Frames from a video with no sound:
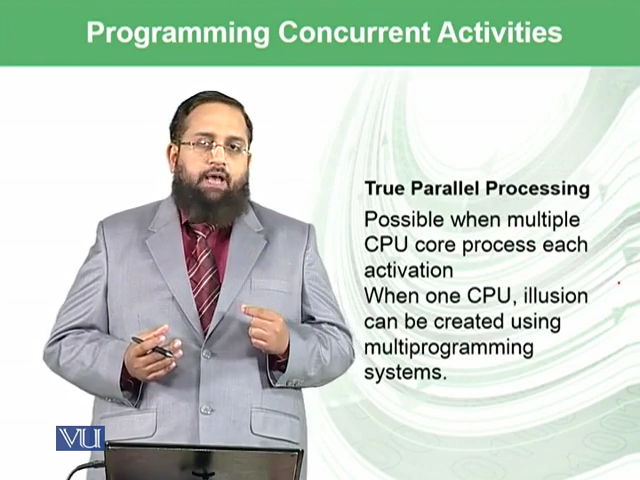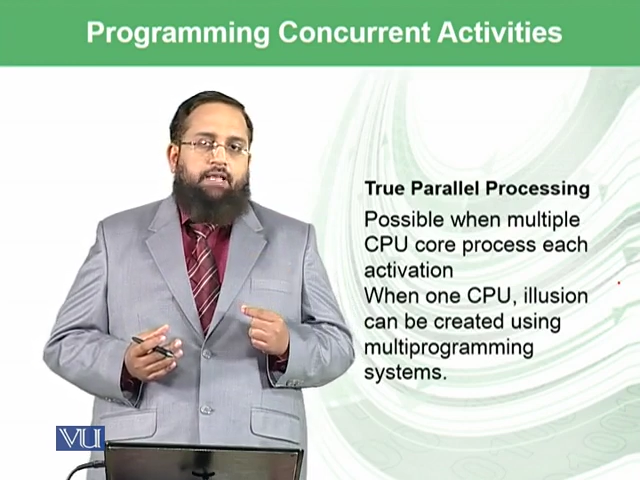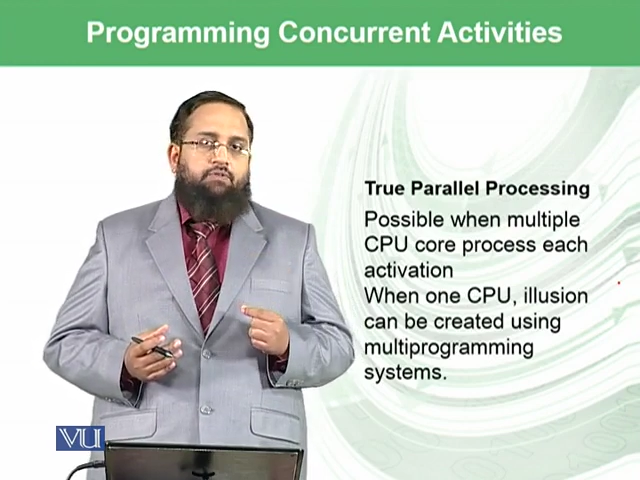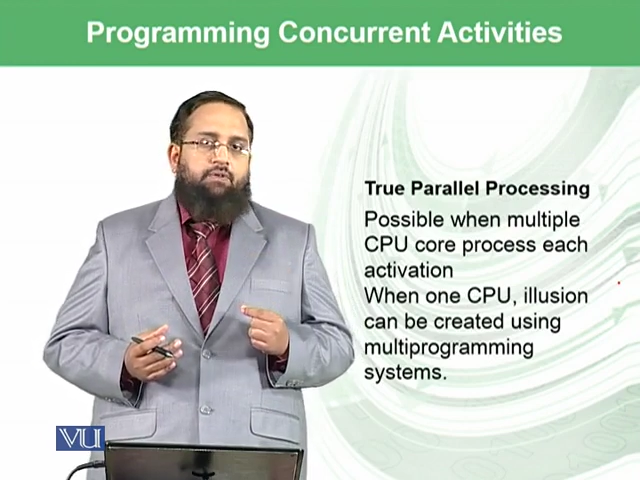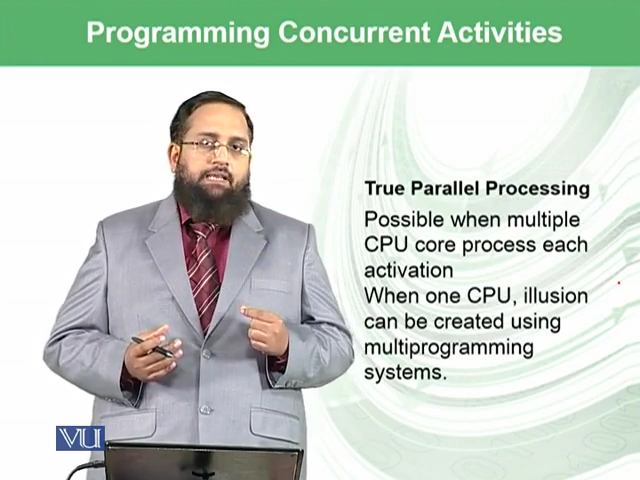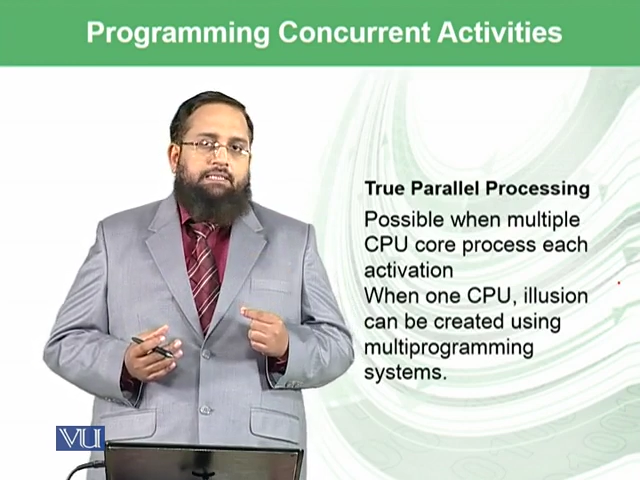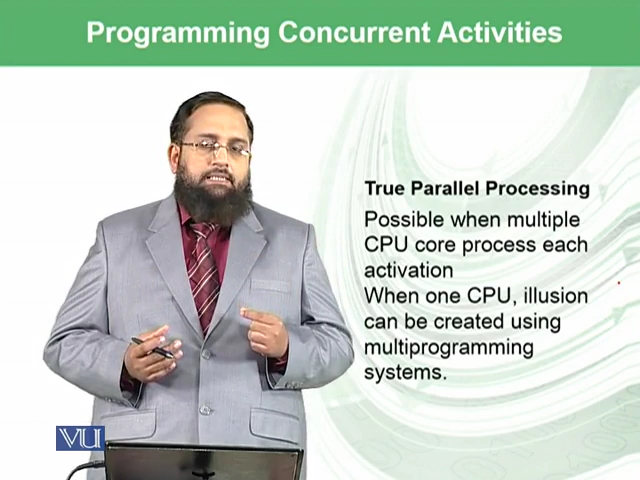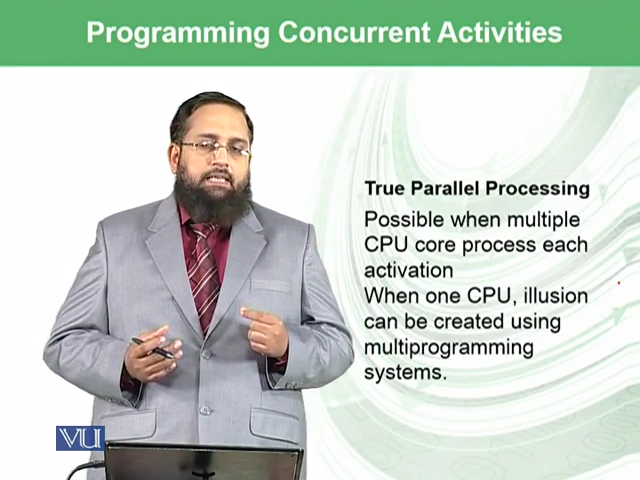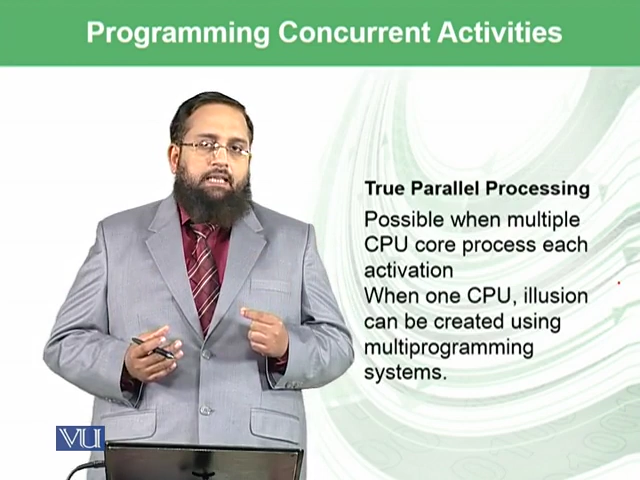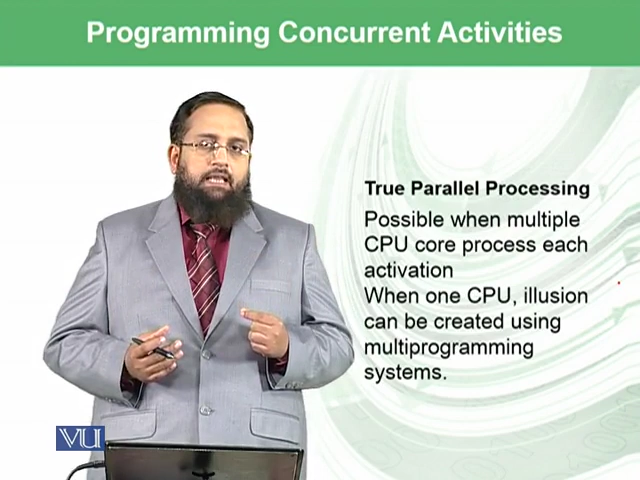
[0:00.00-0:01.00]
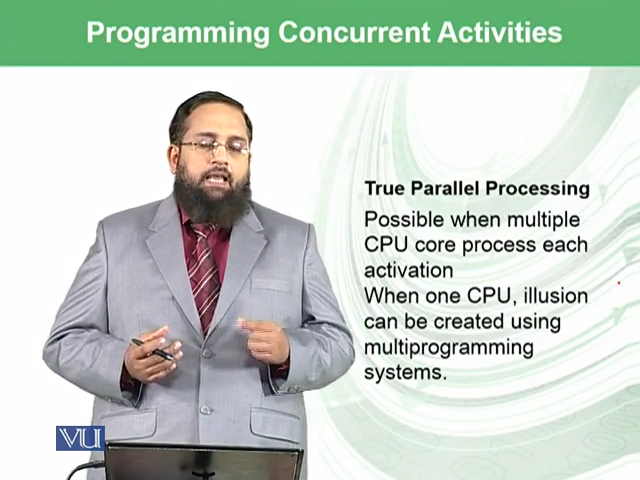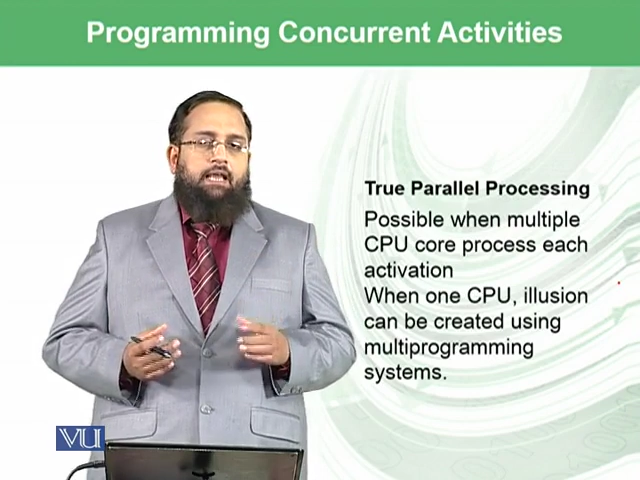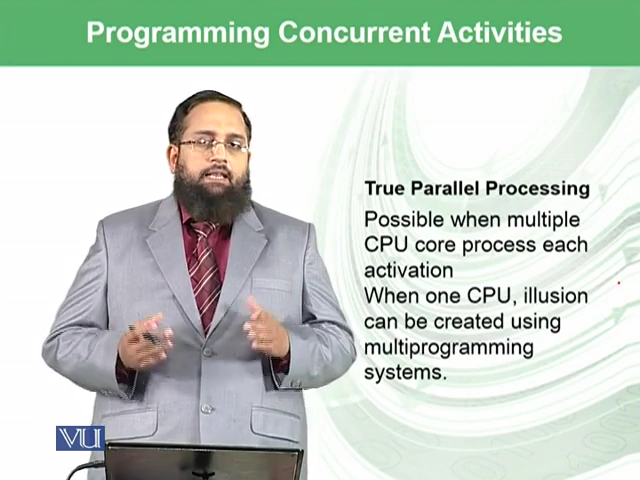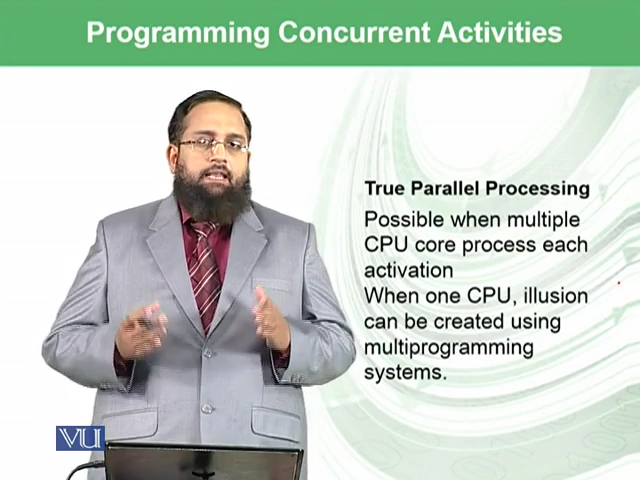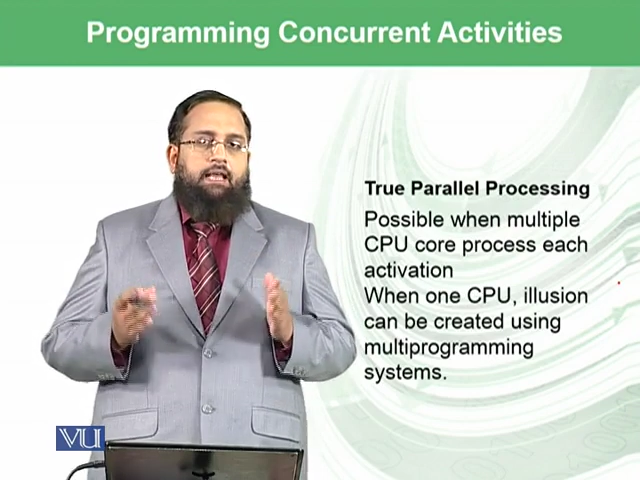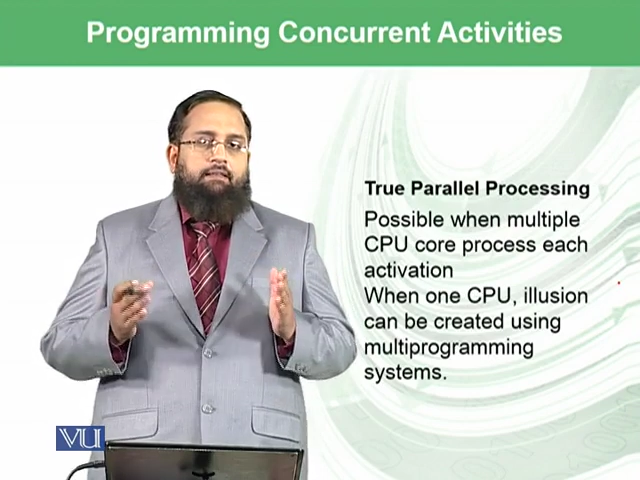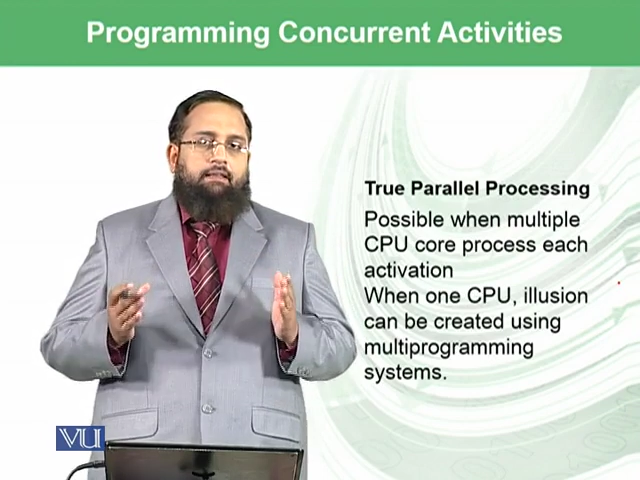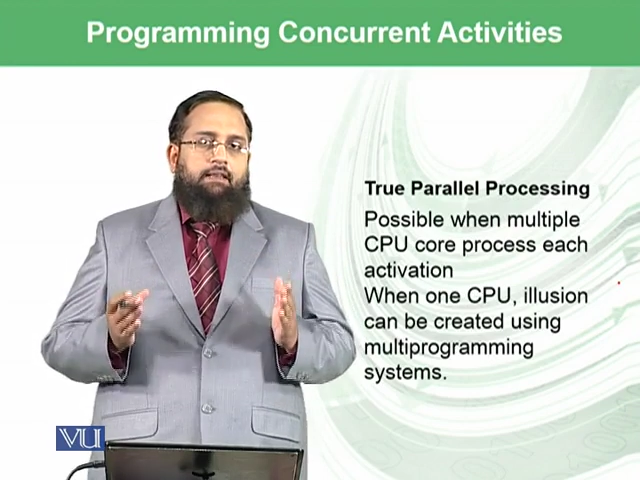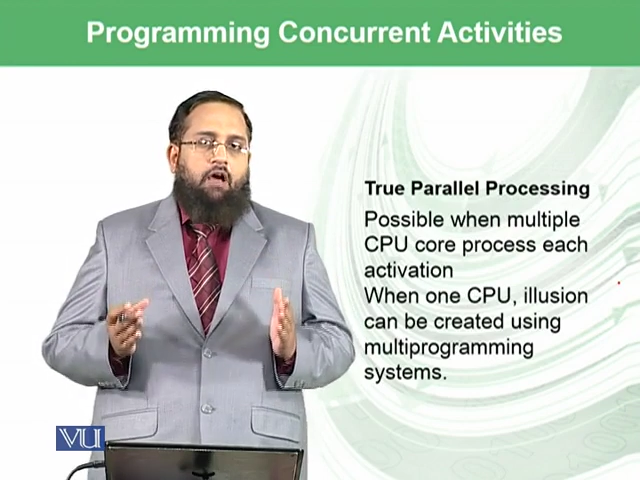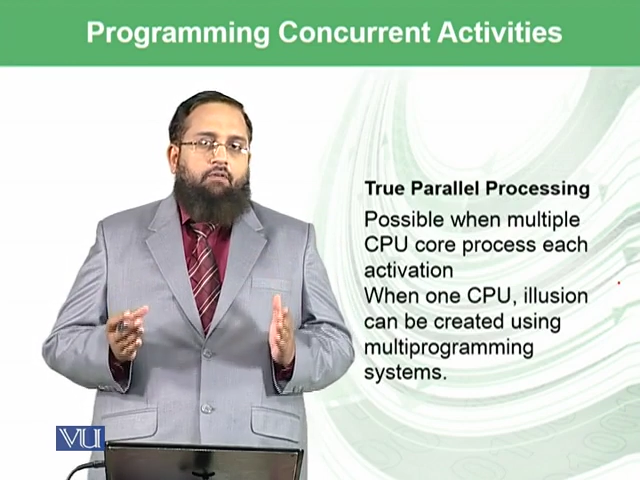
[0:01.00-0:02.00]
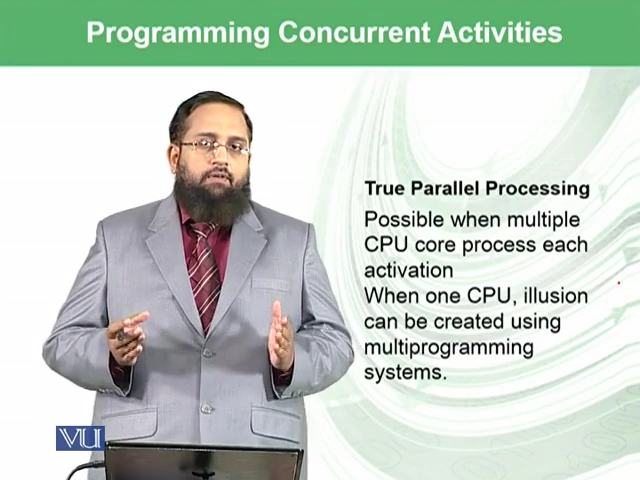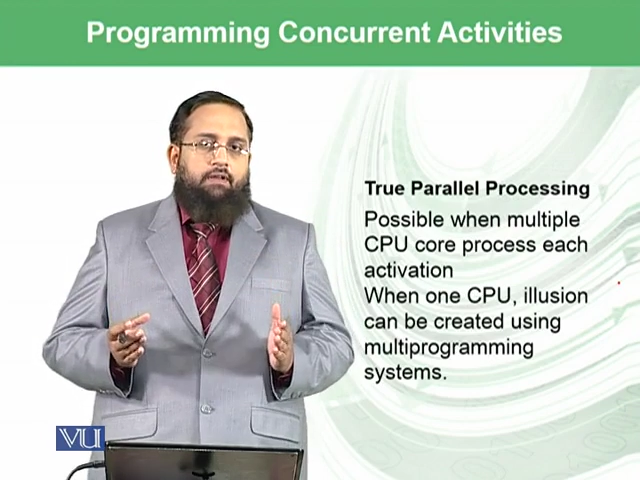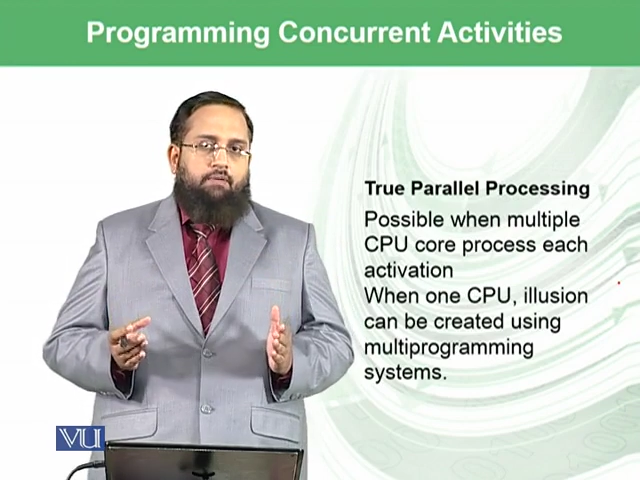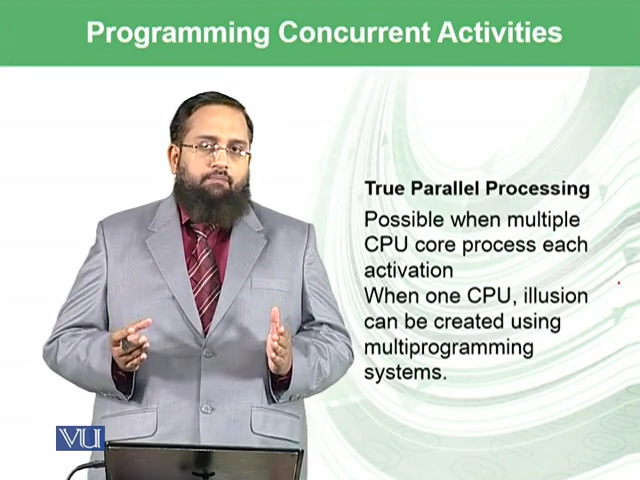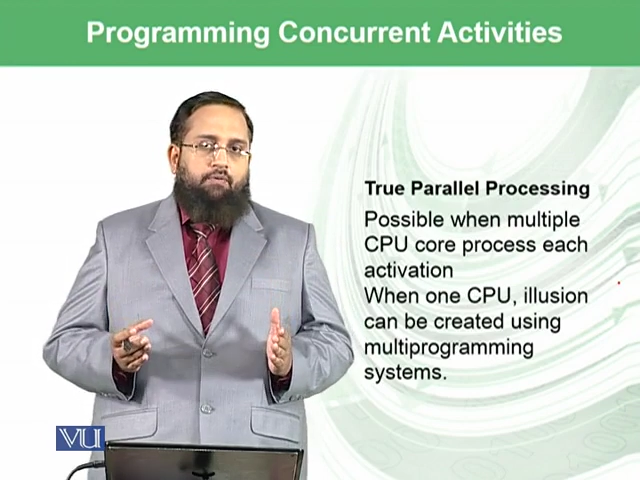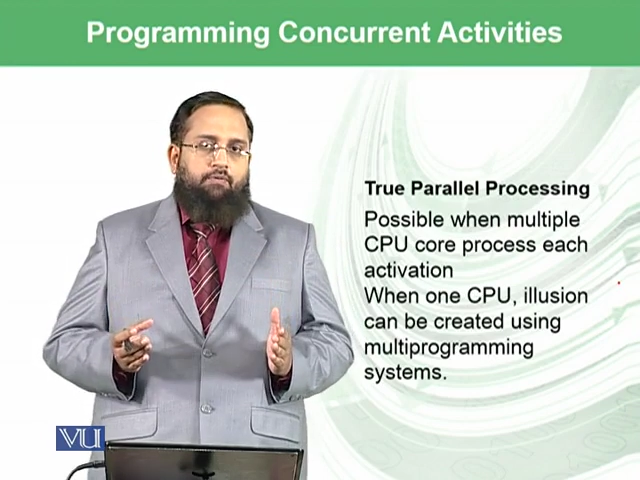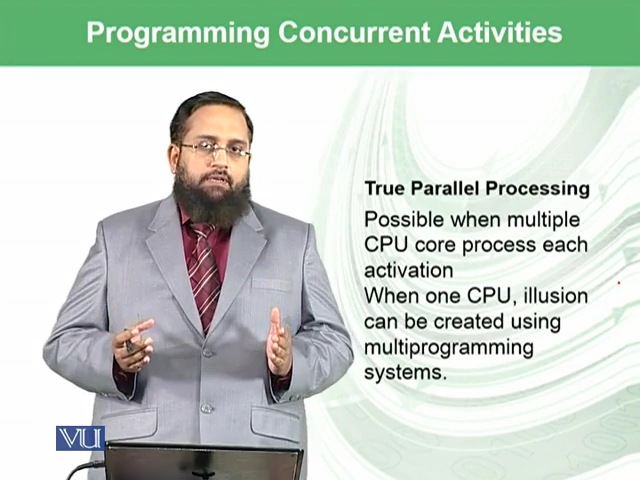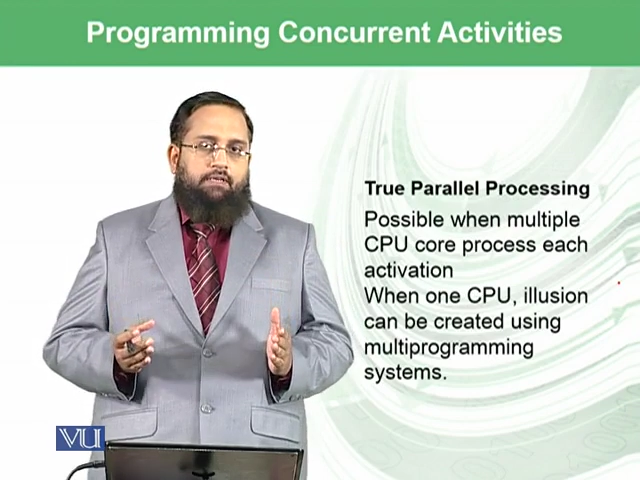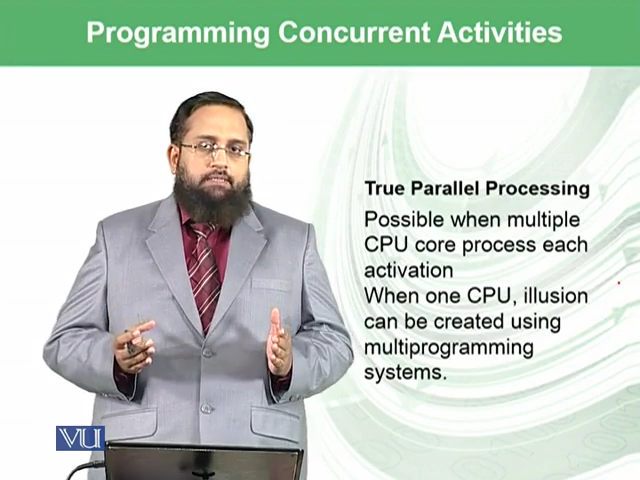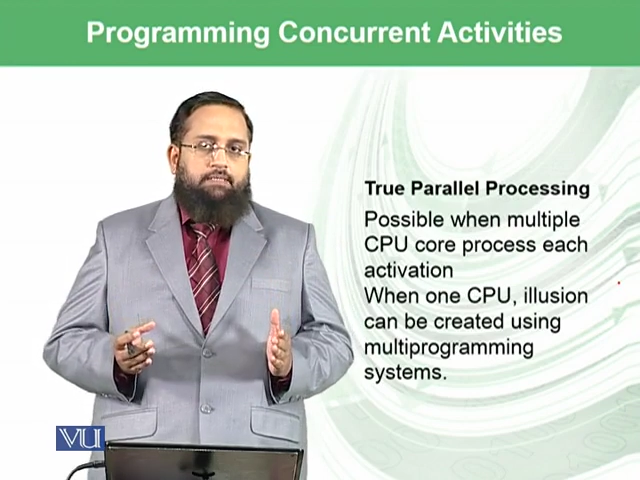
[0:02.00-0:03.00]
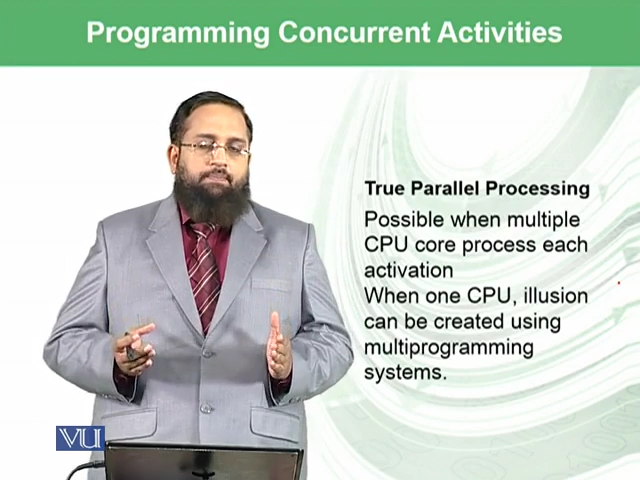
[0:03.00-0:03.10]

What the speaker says: as you can see that in our computers,